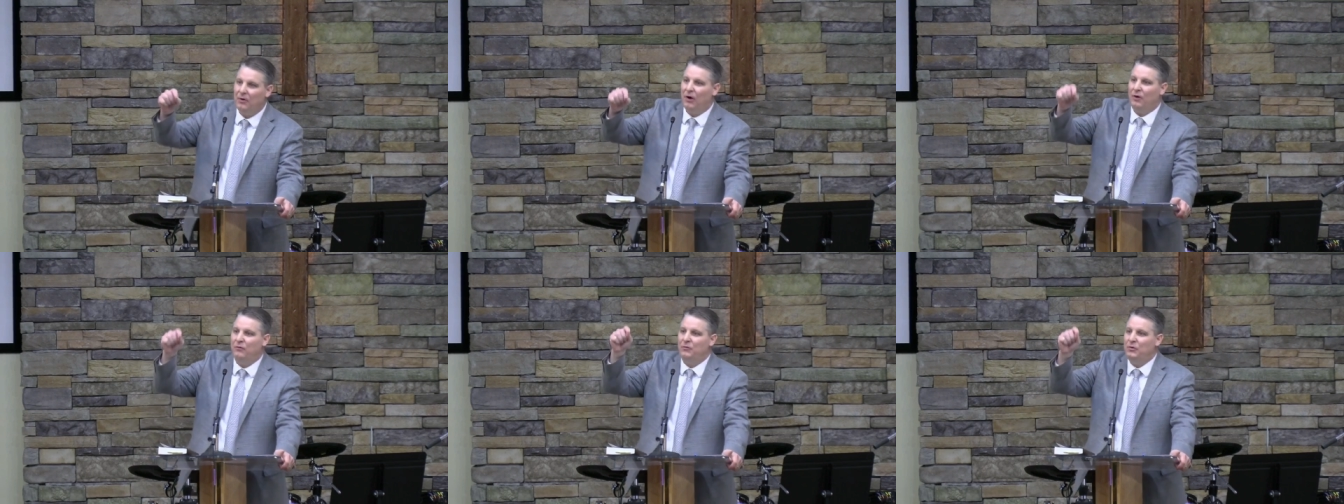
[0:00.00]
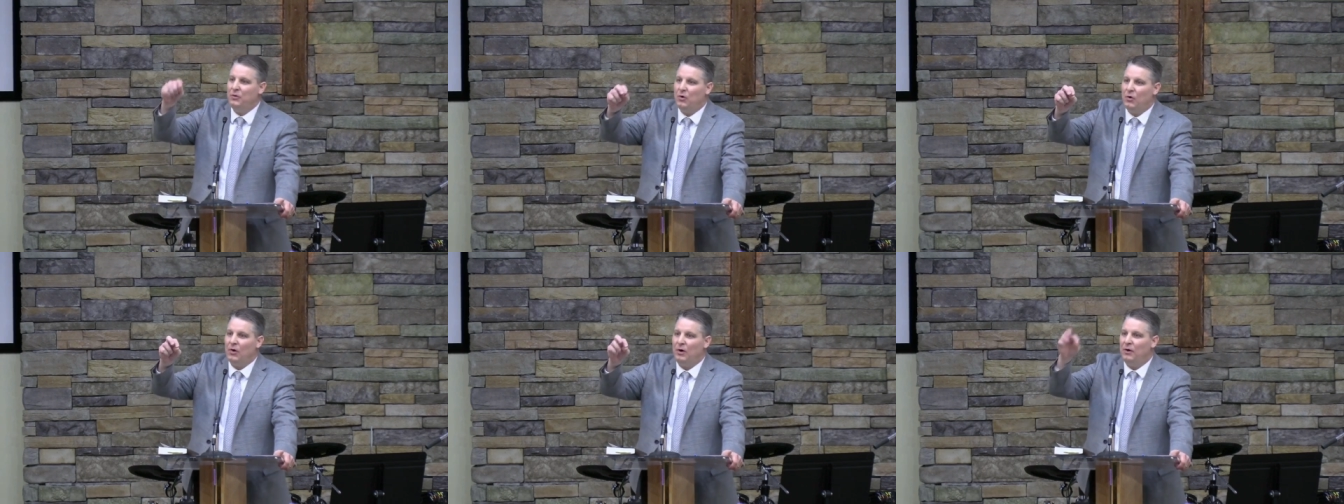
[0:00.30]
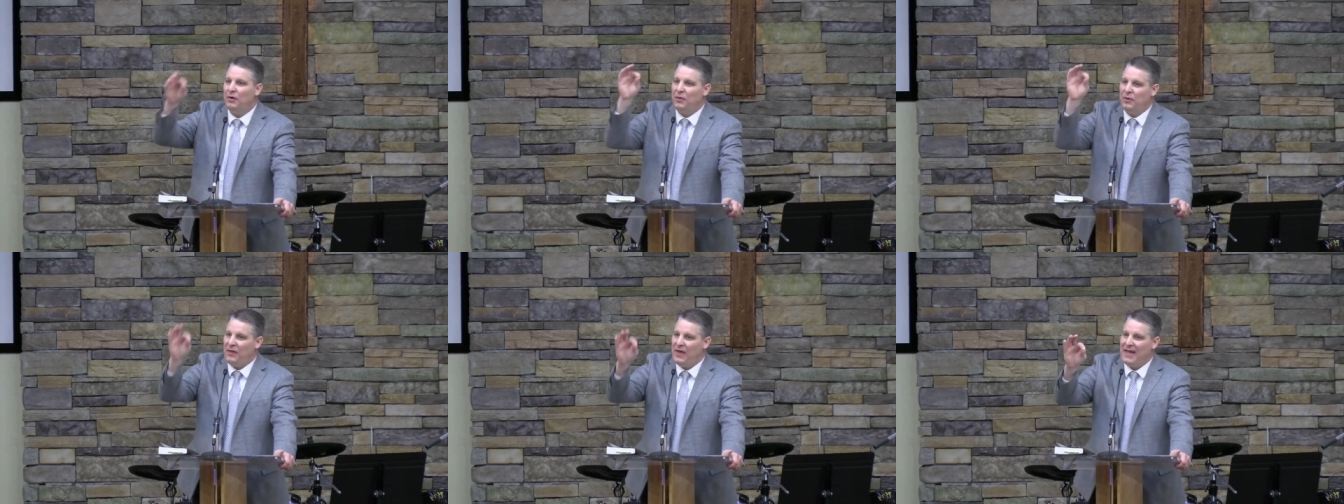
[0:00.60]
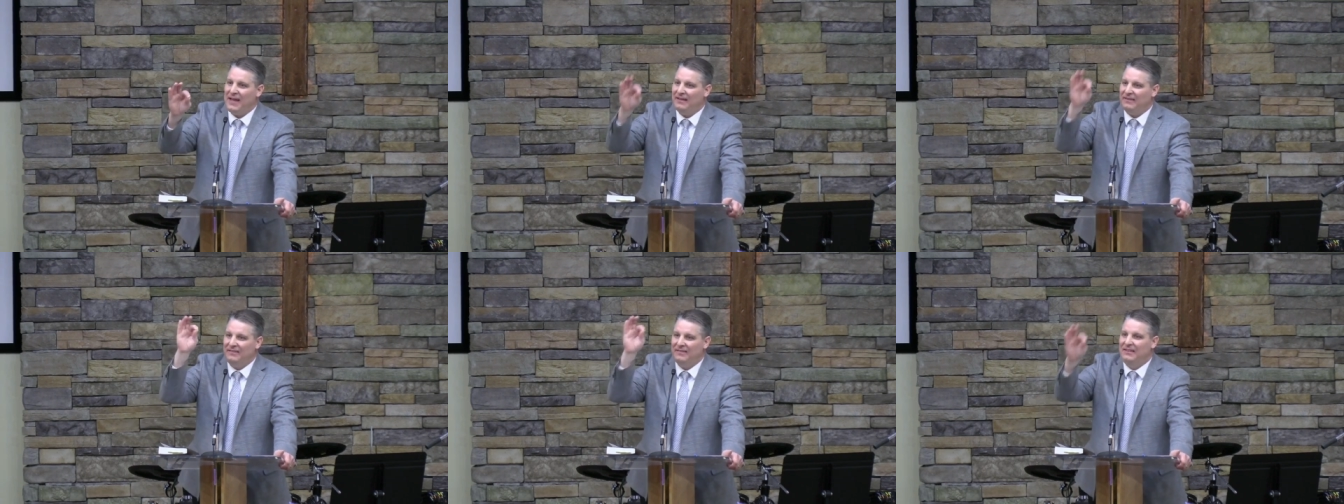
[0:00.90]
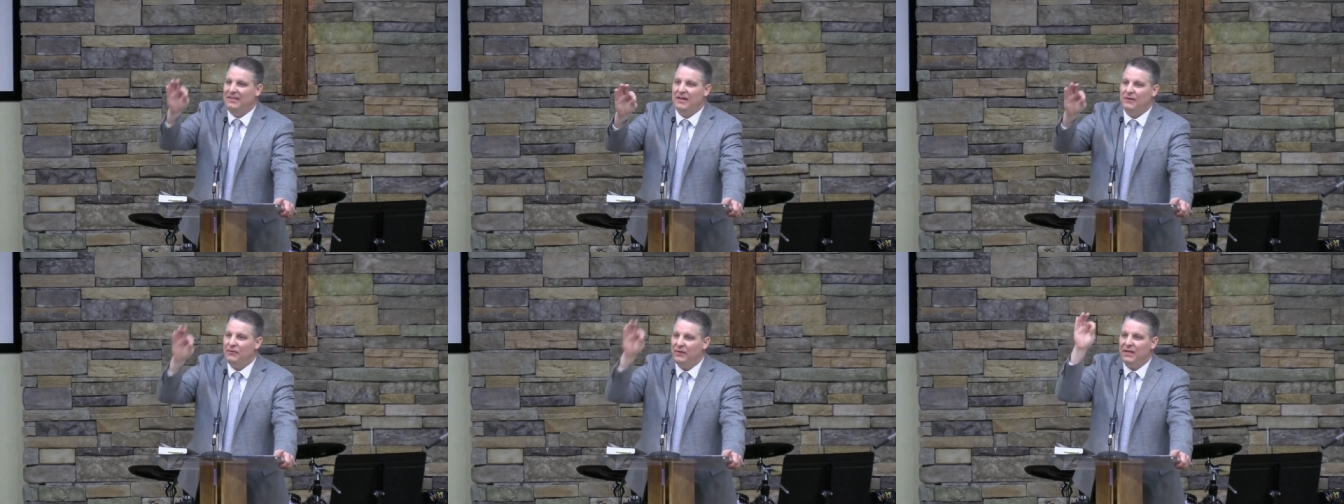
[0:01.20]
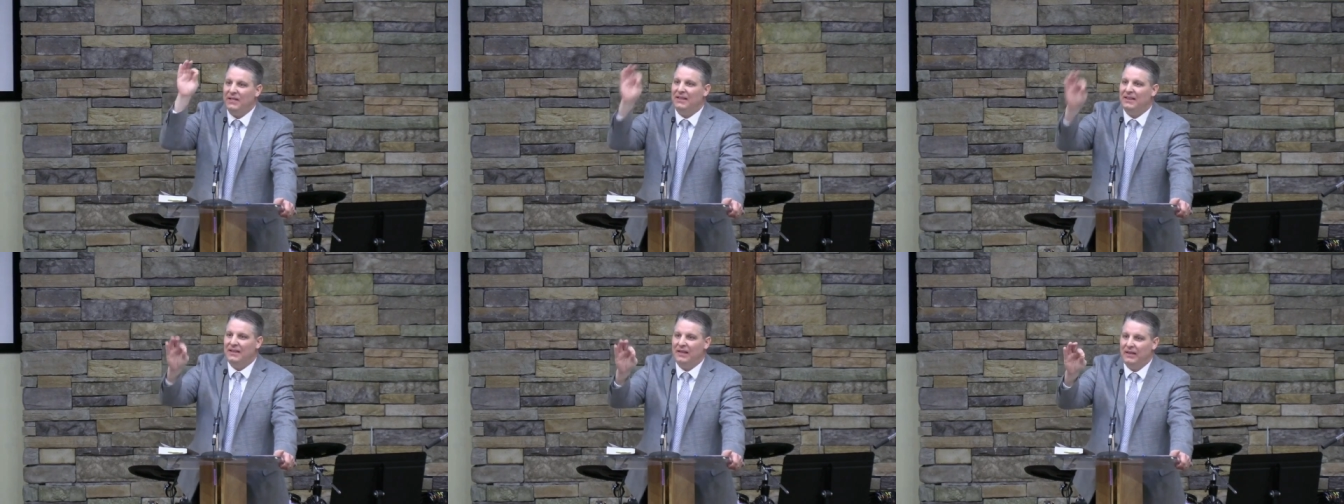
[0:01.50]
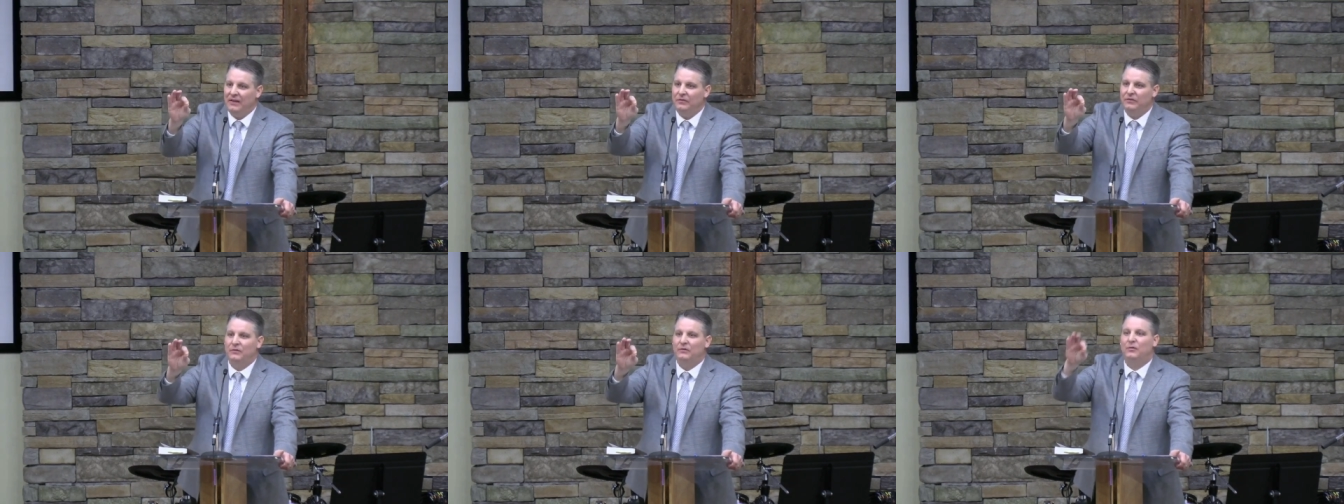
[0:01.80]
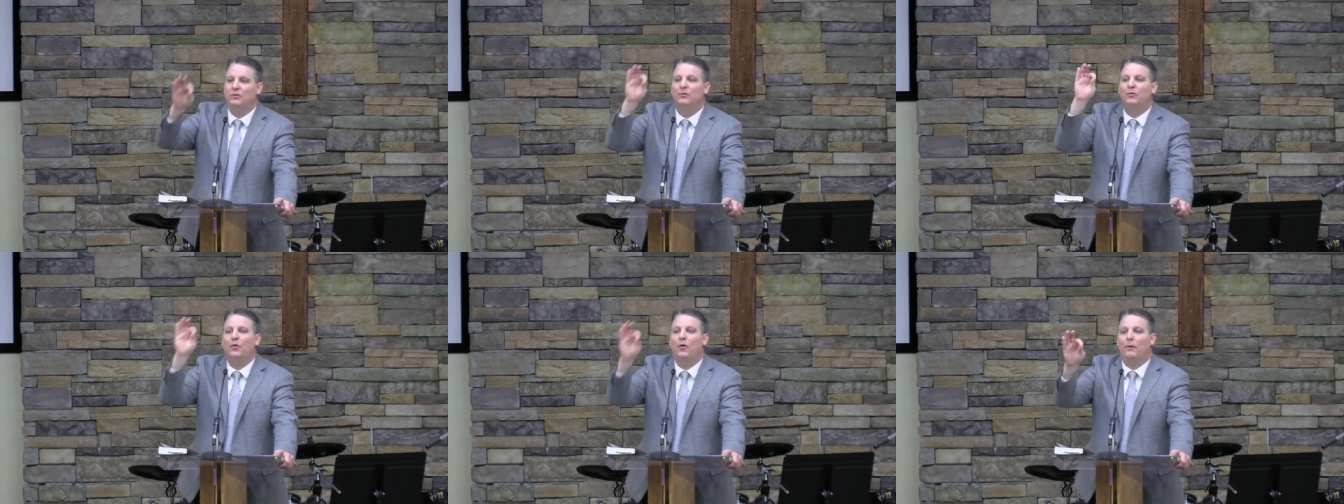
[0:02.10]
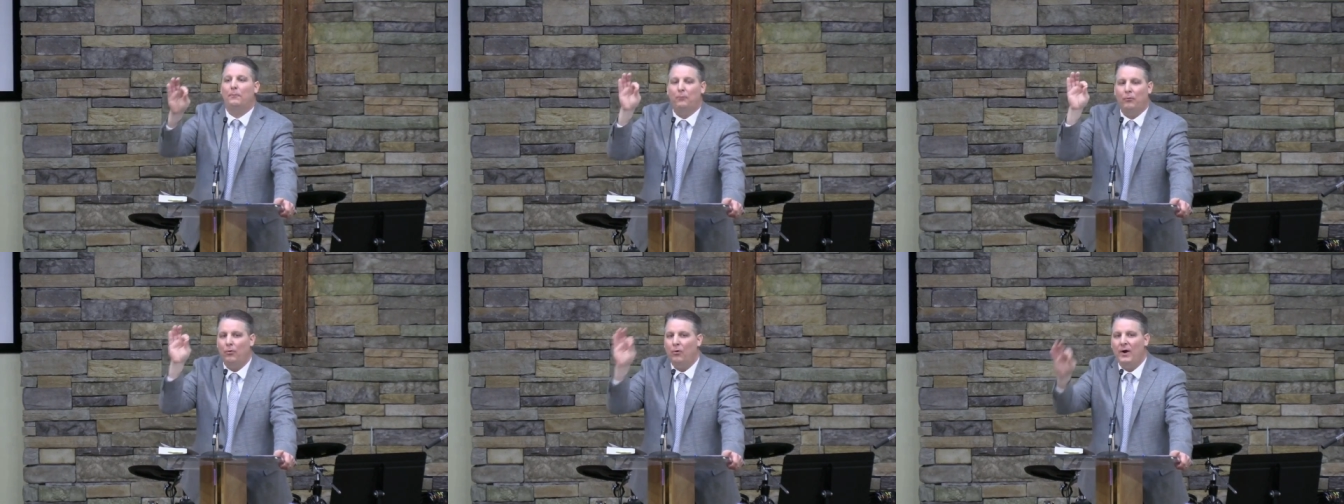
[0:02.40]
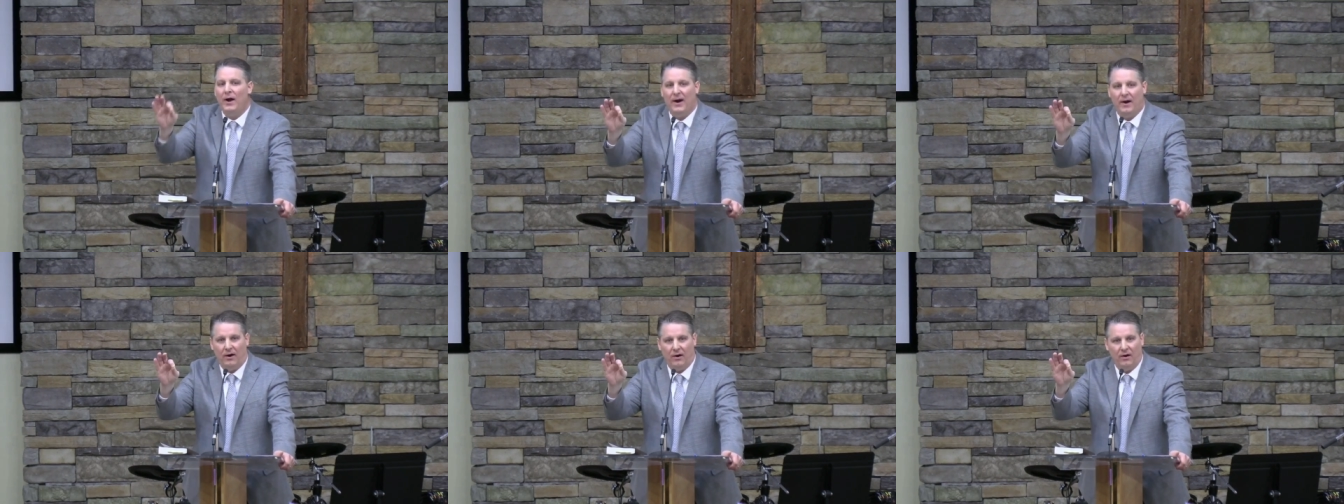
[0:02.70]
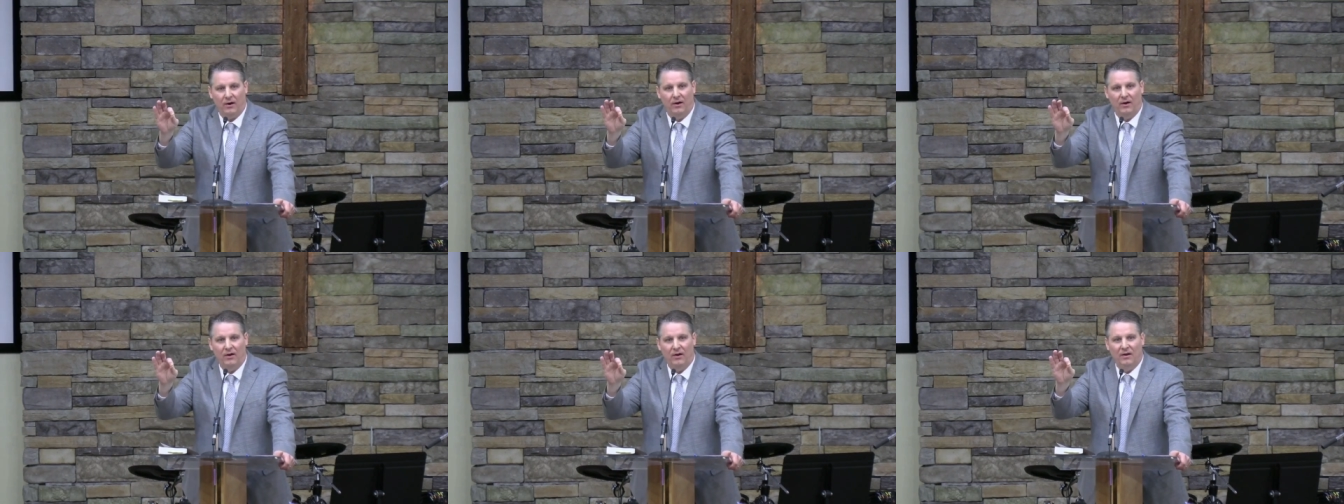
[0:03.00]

of your thanksgiving list for prayer